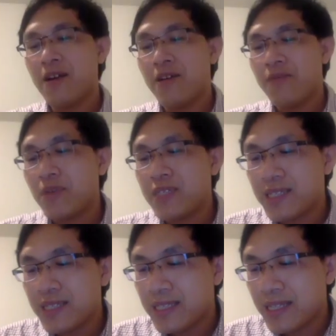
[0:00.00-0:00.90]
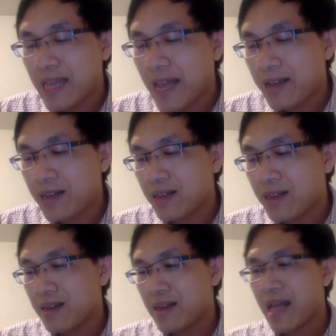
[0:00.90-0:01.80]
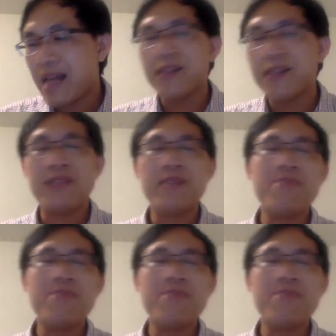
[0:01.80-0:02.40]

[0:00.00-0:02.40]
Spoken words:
first thing is that in